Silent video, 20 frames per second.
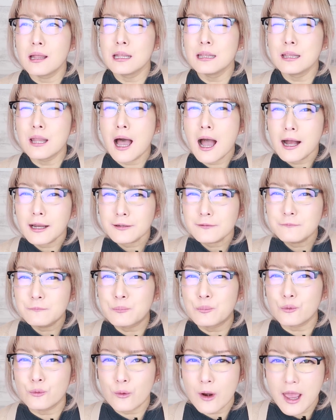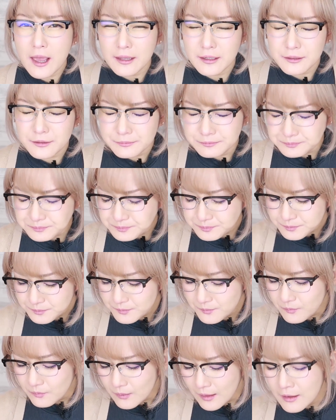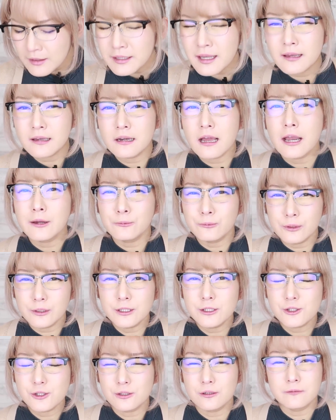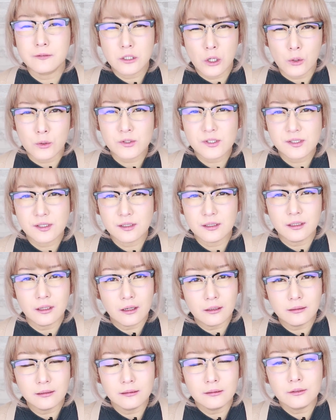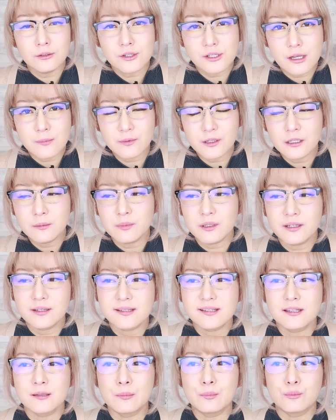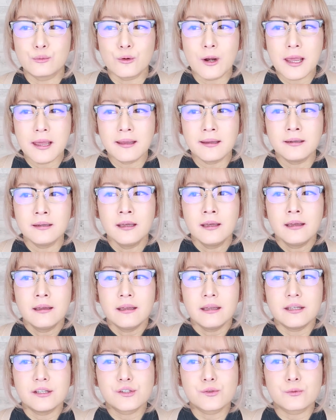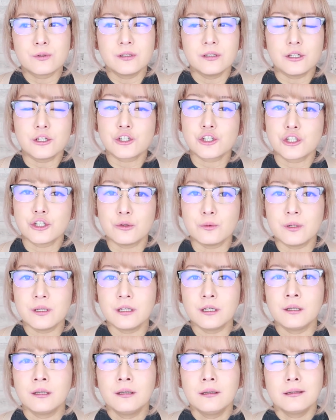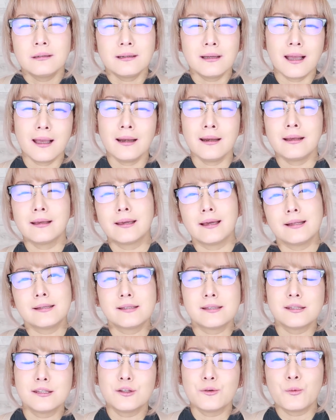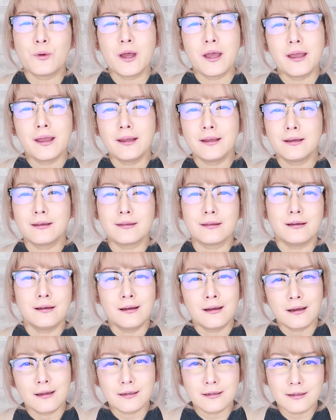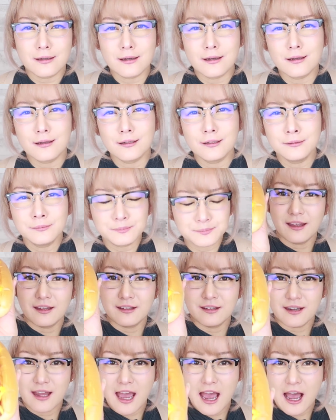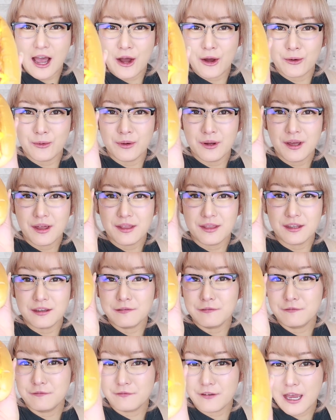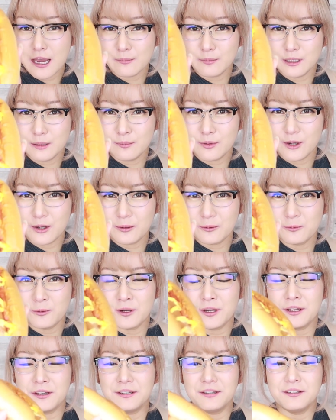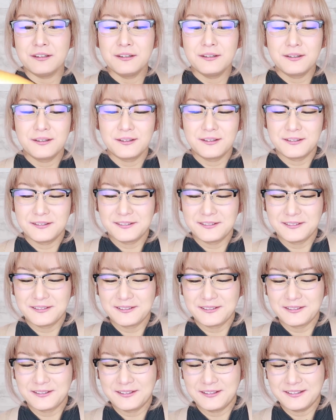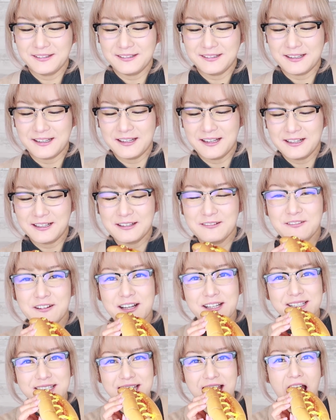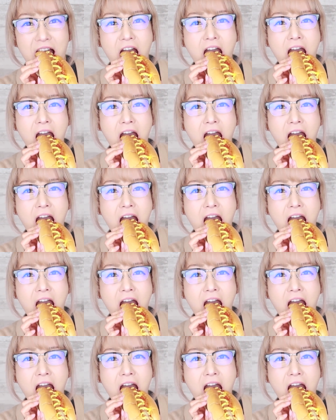lot of bread. Again, I really should have toasted it a little or something because the bread is really chewy. Kind of gets in the way of the hot dog. And now the Family Mart one. Itadakimasu.